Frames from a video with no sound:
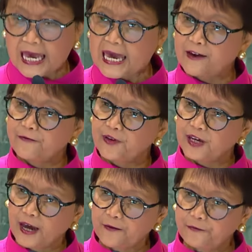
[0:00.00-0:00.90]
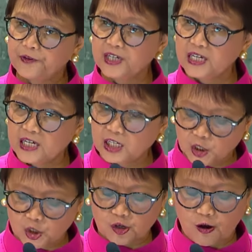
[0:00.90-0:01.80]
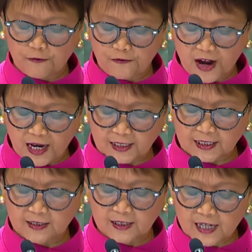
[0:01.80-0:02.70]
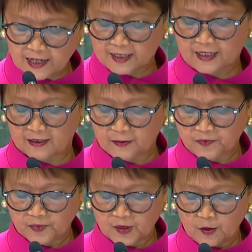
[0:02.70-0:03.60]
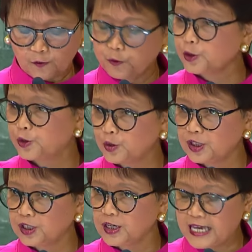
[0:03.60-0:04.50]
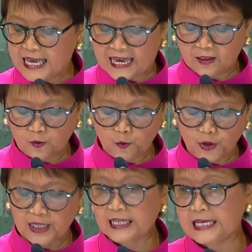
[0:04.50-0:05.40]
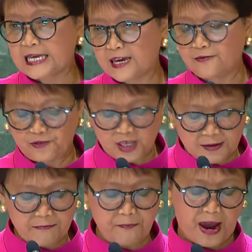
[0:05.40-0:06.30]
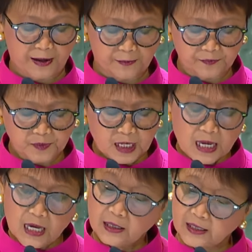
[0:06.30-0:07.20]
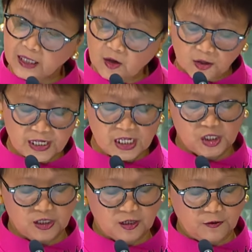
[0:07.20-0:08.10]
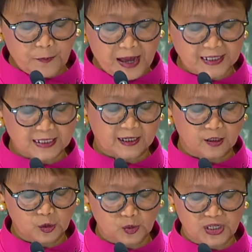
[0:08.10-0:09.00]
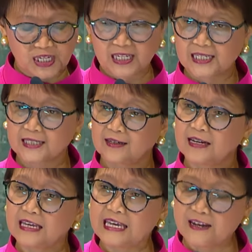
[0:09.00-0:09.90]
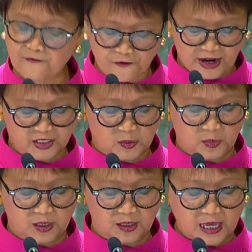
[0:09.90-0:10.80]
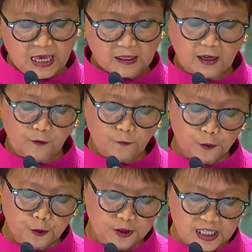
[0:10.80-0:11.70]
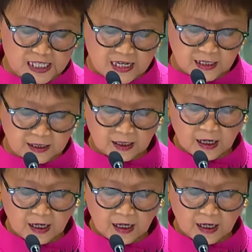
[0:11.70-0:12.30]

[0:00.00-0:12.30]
If every each of us does it, for sure it will give impact. The recognition of Palestine today is an investment that will yield